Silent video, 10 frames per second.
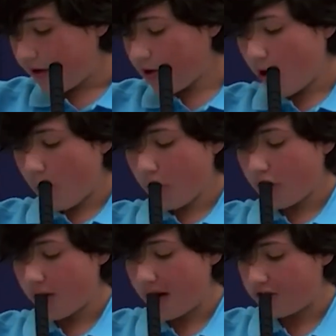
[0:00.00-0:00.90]
A fellow
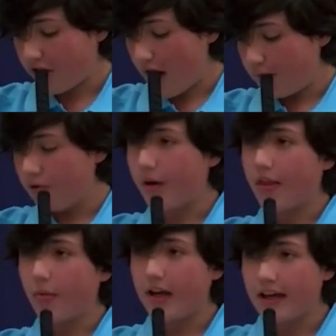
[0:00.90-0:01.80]
coworker at my job, who
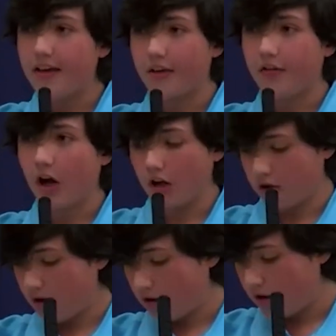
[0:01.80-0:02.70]
by the way is of
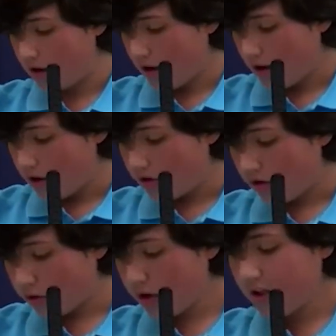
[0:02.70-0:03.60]
color,
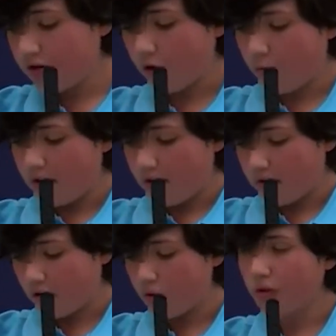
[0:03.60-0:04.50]
discreetly told me
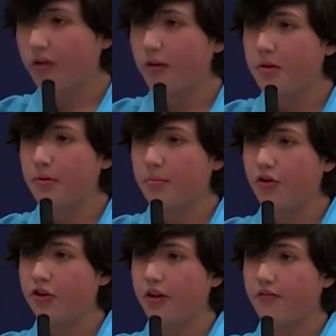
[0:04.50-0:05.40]
that the school seemed to be
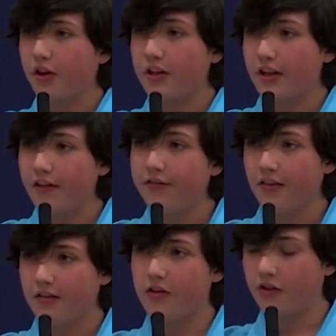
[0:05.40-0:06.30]
pushing a very
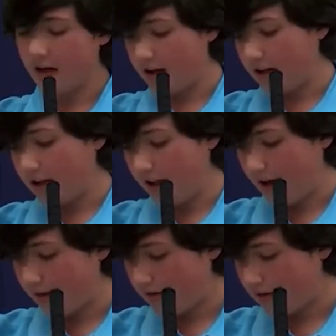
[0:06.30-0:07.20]
leftist agenda in
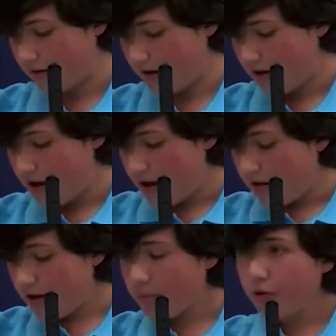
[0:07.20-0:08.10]
class.
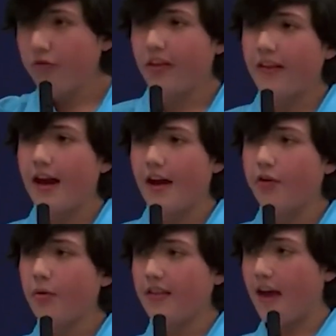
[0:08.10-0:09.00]
This proved that not
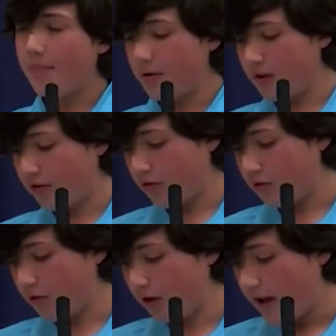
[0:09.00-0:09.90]
everyone is happy with your
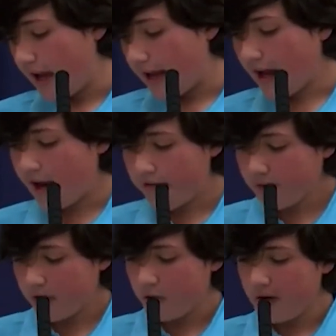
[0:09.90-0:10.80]
school, and not
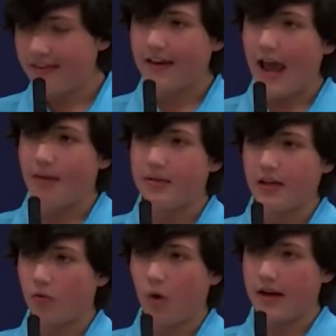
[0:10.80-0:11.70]
everyone who isn't
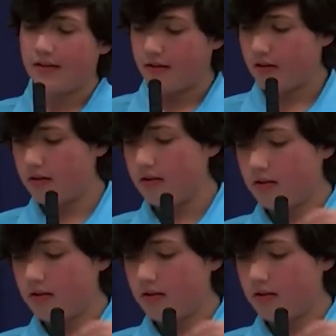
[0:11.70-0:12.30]
happy is white.